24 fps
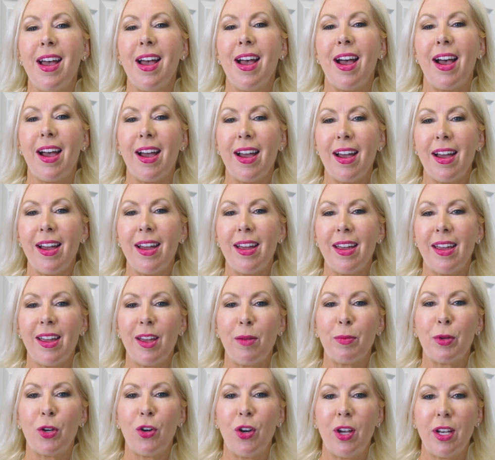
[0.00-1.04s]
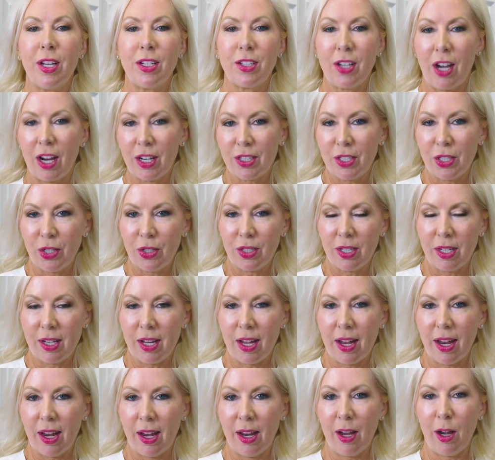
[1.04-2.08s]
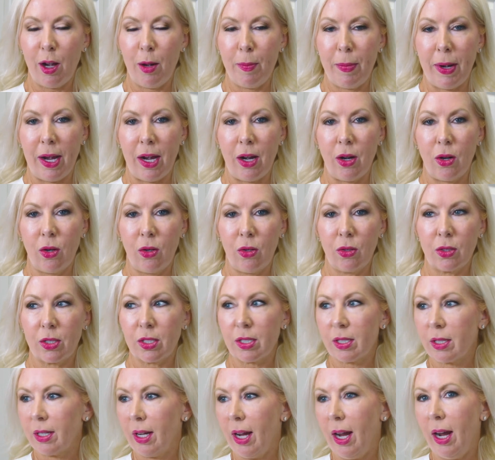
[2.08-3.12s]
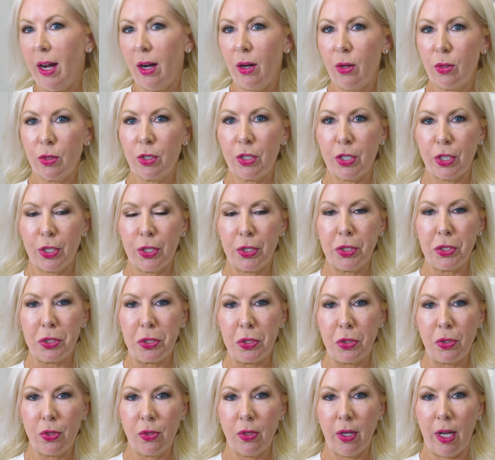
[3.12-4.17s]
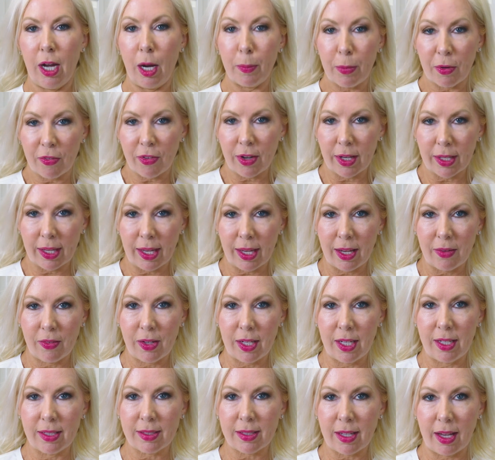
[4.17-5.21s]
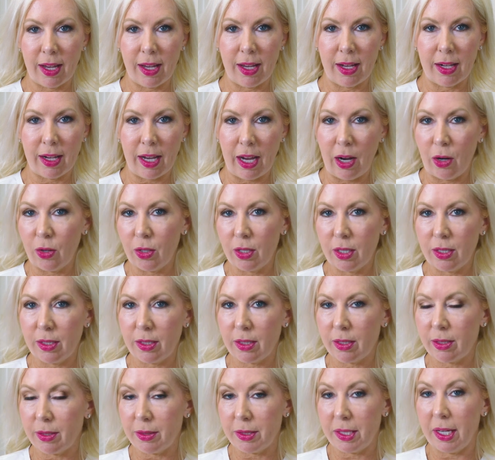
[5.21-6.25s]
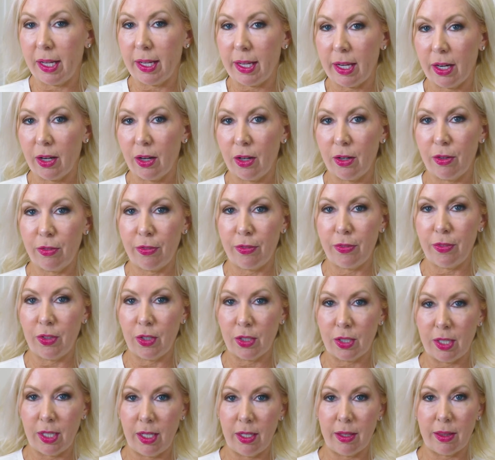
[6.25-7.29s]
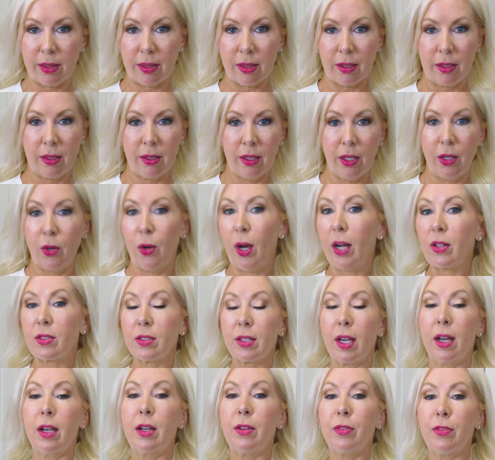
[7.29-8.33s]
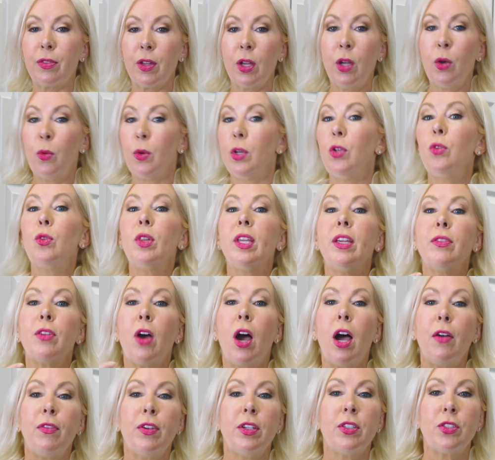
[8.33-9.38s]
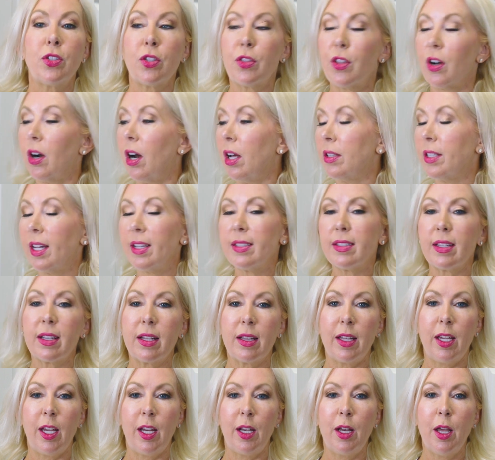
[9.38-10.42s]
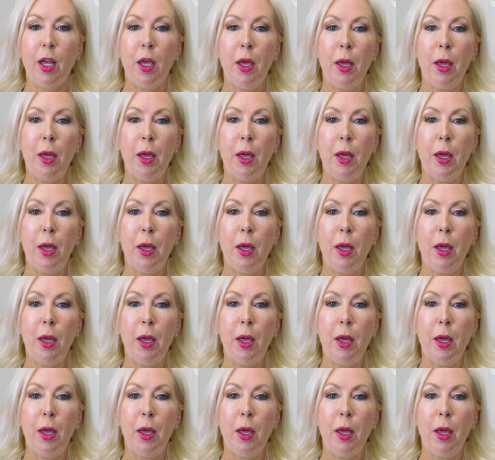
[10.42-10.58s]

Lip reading: I am going to talk to you today about how to help prevent cavities and how to take care of your teeth, outside of when you leave the office, they're all nice and clean.